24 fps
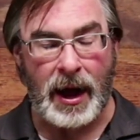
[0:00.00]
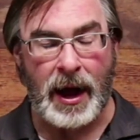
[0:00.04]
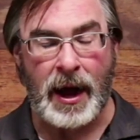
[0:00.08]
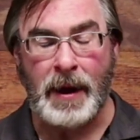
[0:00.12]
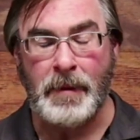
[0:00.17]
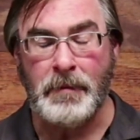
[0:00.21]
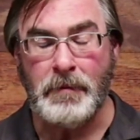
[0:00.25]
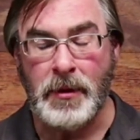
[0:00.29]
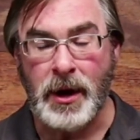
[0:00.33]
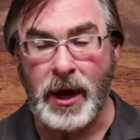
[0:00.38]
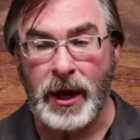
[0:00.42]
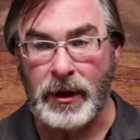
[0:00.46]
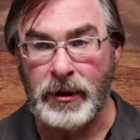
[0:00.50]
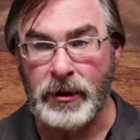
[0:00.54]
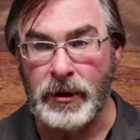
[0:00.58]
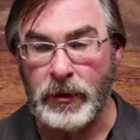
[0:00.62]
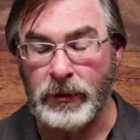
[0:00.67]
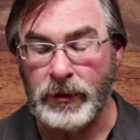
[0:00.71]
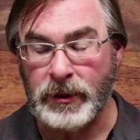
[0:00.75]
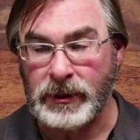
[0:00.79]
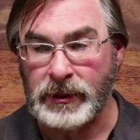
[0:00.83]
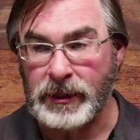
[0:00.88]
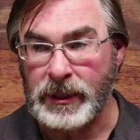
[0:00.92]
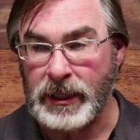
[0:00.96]
I'm not
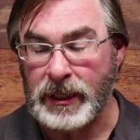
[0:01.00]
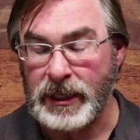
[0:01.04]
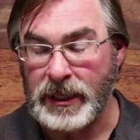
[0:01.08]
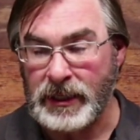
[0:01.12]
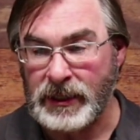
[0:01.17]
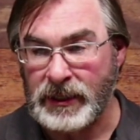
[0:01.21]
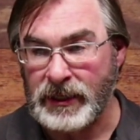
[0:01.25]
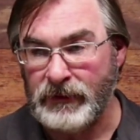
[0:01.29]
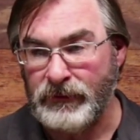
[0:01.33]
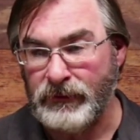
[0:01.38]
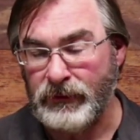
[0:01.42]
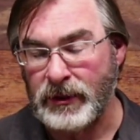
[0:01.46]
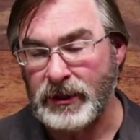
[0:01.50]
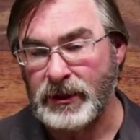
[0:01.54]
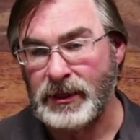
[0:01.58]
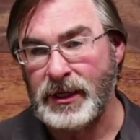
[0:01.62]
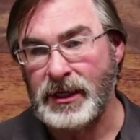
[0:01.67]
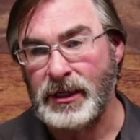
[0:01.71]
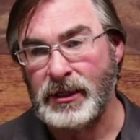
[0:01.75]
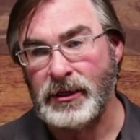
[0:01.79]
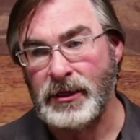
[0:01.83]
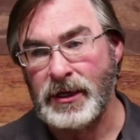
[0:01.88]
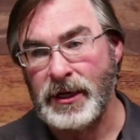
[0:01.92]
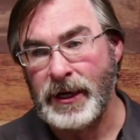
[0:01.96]
noticing any difference
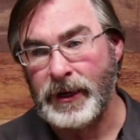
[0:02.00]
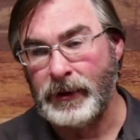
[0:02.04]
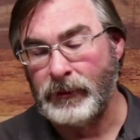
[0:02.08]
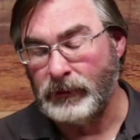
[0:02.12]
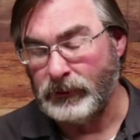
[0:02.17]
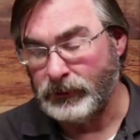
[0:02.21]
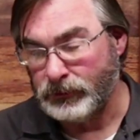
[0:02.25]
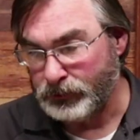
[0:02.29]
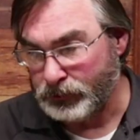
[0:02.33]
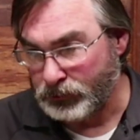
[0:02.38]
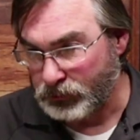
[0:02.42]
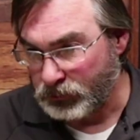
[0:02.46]
as of yet.